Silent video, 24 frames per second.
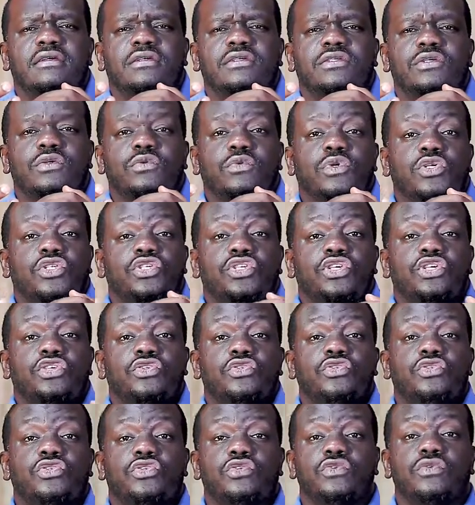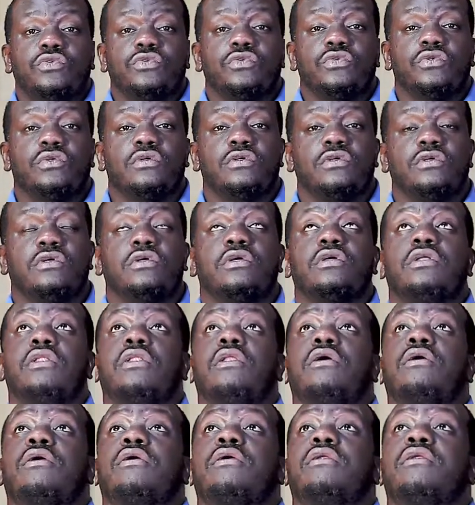So what do you do?
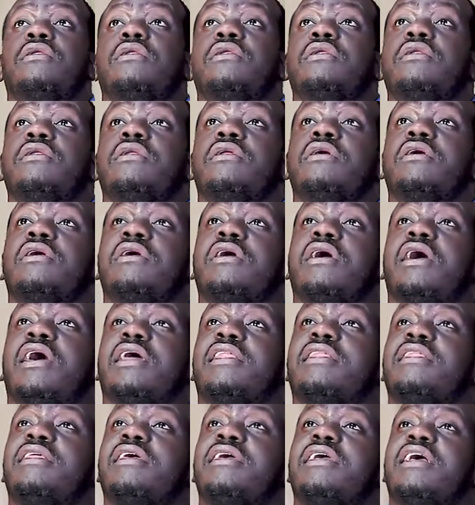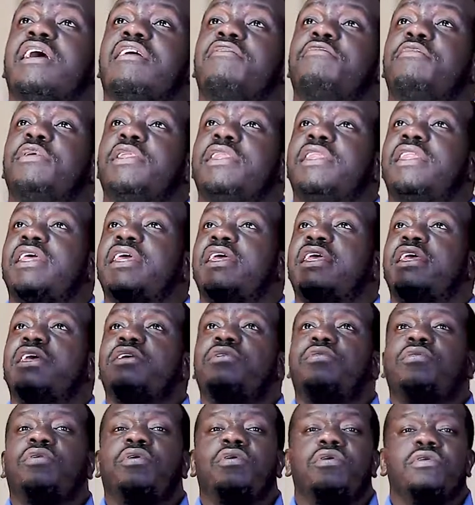Lord, I think I've been
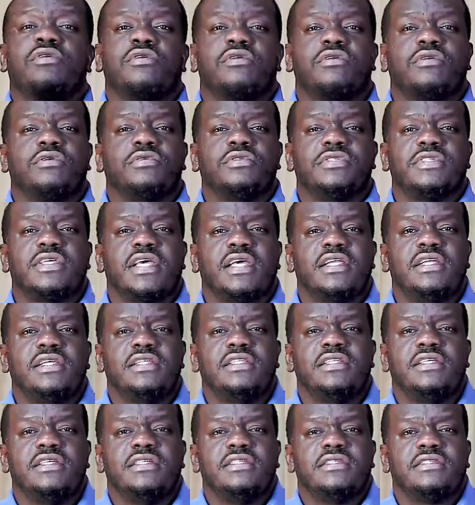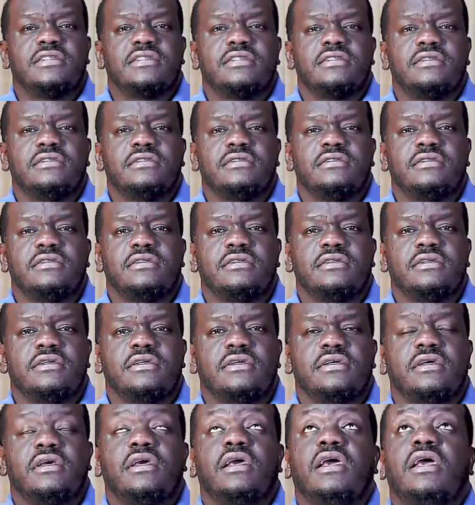thinking wrong concerning this.
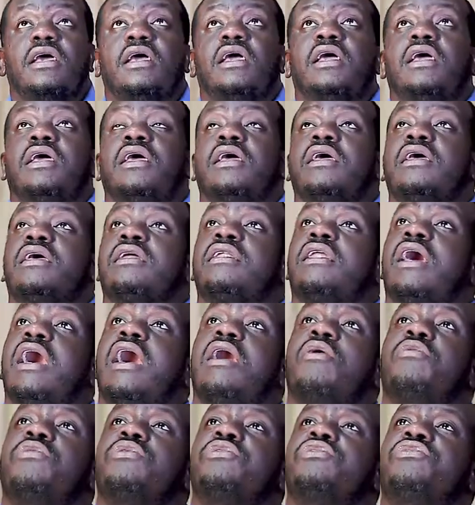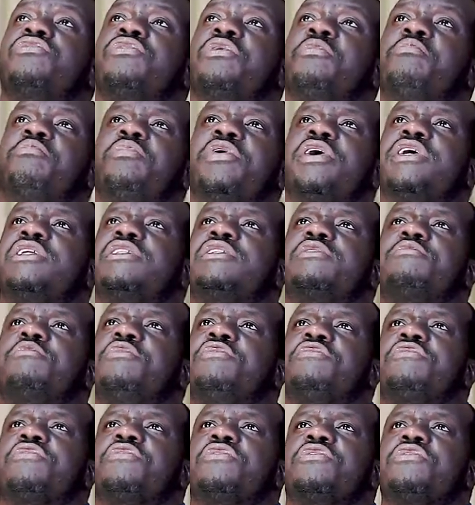And I want to repent
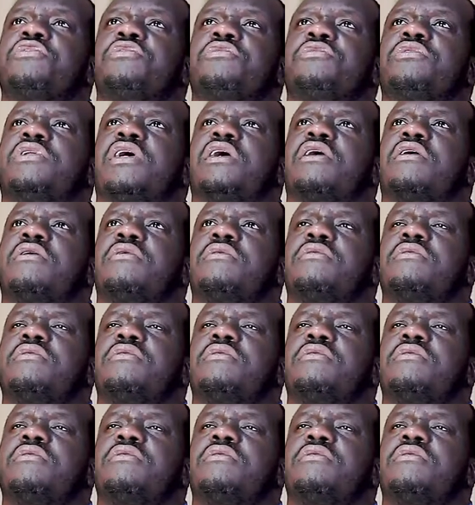before you now.